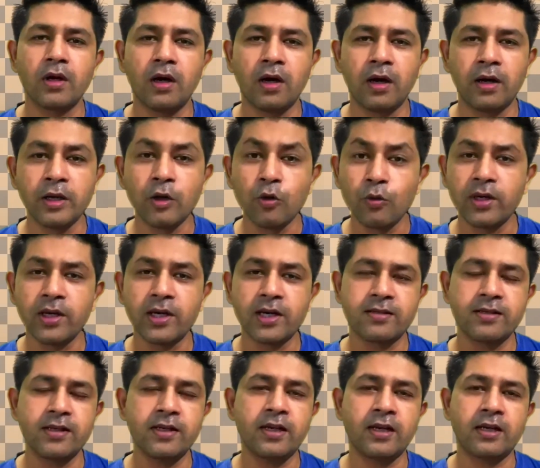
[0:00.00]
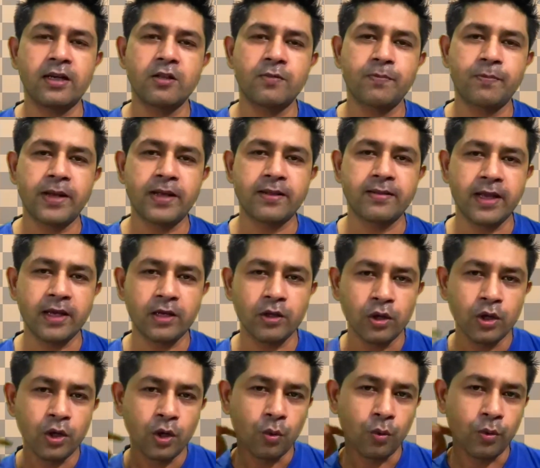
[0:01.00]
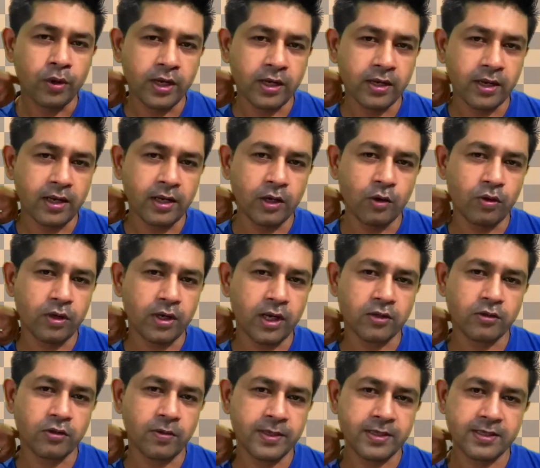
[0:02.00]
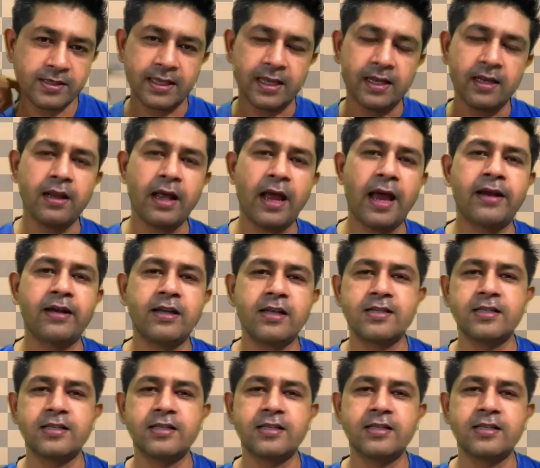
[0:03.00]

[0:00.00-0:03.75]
nucleic acid that is present within the nucleus of a cell, and this